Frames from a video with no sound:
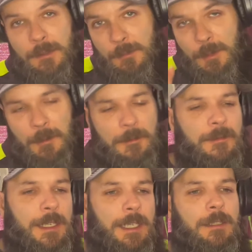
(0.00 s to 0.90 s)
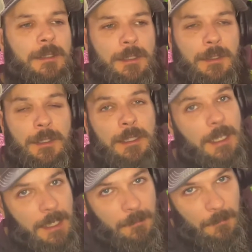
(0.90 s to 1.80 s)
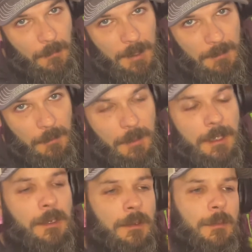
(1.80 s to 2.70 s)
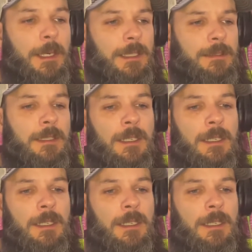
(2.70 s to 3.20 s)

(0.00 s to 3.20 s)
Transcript: proper video to show you that it was broken out of the box.